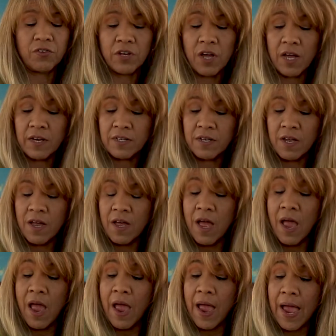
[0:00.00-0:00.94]
dot.
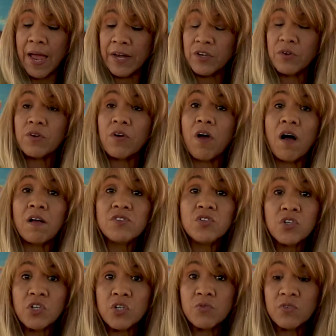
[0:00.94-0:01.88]
And you could also
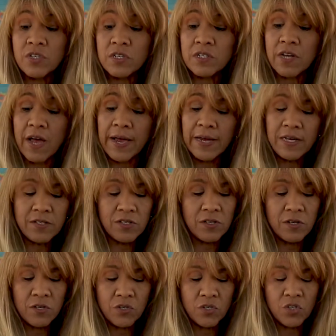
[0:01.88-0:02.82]
use the dice
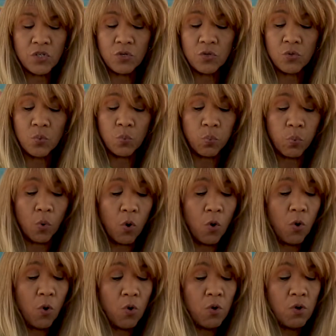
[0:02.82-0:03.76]
to
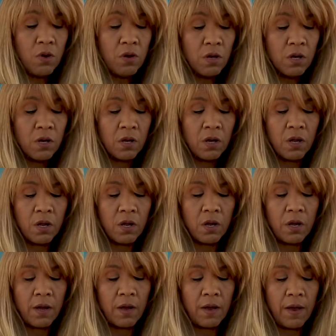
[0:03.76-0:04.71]
roll.
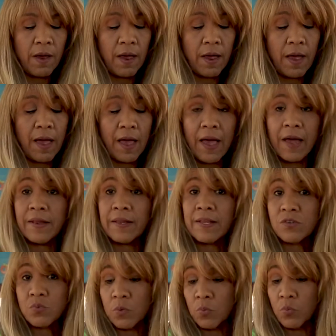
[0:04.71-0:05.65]
And
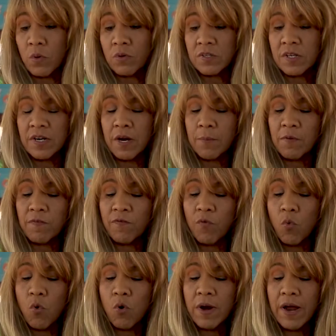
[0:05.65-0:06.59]
this one rolls the number
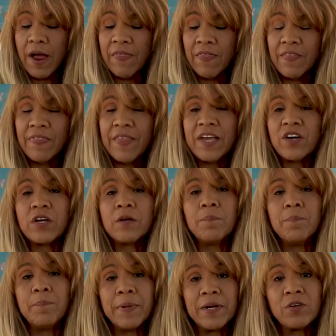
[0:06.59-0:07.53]
4, and then they could
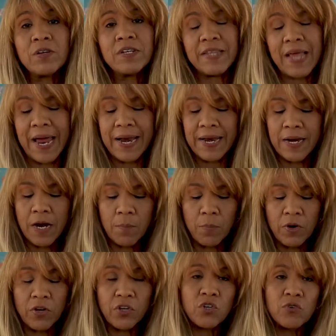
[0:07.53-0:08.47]
build that
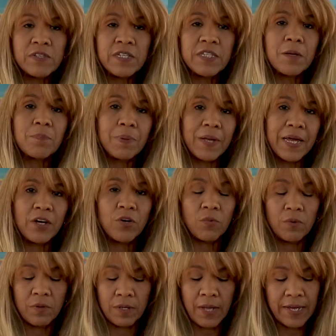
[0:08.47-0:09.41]
number using the Play-Doh.
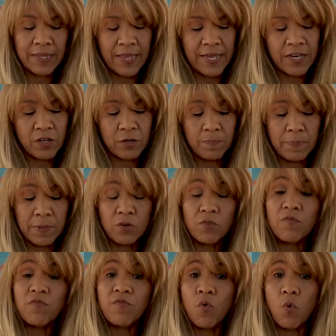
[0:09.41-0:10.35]
Like they could
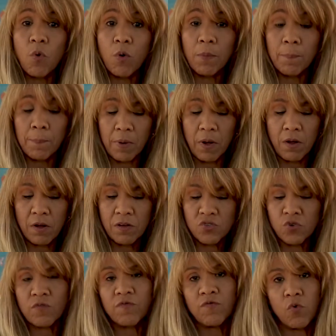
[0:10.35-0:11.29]
build 4 balls
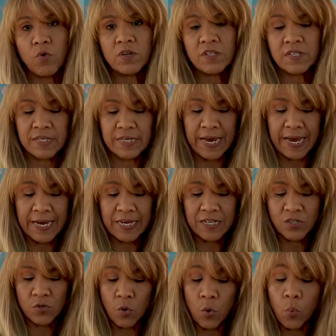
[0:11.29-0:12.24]
or 4
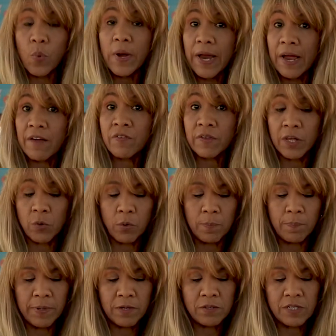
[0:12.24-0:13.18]
snakes or whatever they were
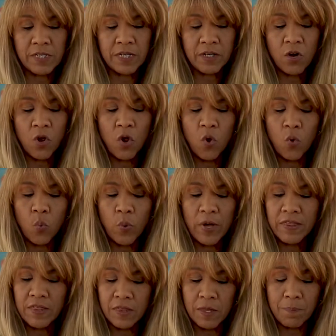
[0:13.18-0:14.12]
building
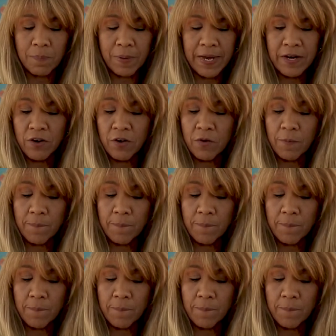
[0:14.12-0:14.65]
with the Play-Doh.